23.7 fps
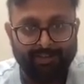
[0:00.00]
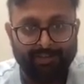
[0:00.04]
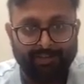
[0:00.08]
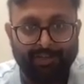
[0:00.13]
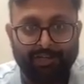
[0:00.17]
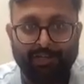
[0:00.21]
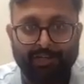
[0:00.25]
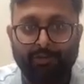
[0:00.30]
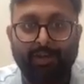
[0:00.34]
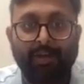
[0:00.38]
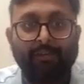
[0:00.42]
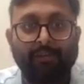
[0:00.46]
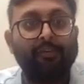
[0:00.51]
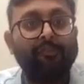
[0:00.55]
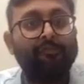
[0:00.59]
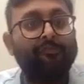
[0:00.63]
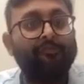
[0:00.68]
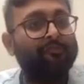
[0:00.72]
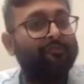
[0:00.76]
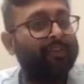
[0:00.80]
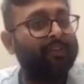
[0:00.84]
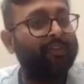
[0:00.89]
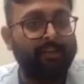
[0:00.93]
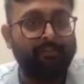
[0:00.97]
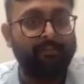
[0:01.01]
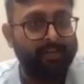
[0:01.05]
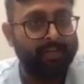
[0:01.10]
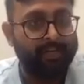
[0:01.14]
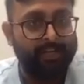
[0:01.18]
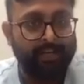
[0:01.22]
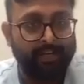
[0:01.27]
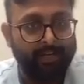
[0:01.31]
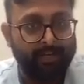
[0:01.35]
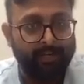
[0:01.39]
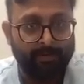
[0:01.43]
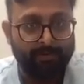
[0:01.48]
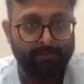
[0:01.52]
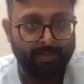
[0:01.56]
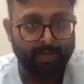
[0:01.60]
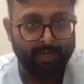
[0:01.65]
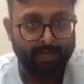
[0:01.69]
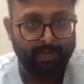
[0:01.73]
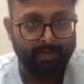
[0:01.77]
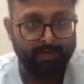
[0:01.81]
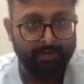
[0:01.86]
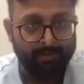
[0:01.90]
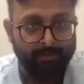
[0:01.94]
So you need very, very clear
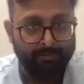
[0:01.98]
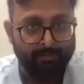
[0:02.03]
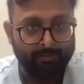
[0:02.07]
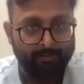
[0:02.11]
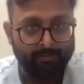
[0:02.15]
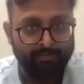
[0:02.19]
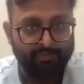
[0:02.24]
mind